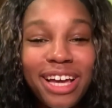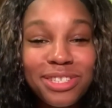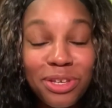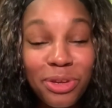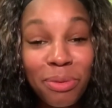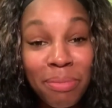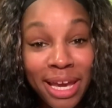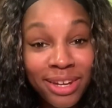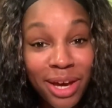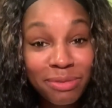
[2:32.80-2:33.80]
so you
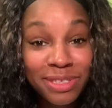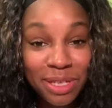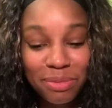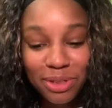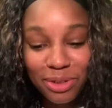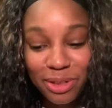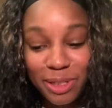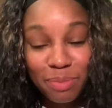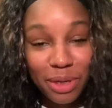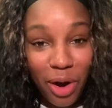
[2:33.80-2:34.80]
may not have seen me do
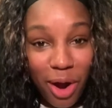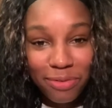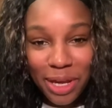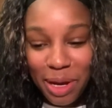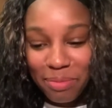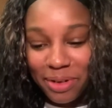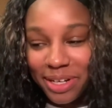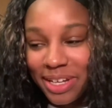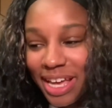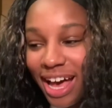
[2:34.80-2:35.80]
this, but off camera,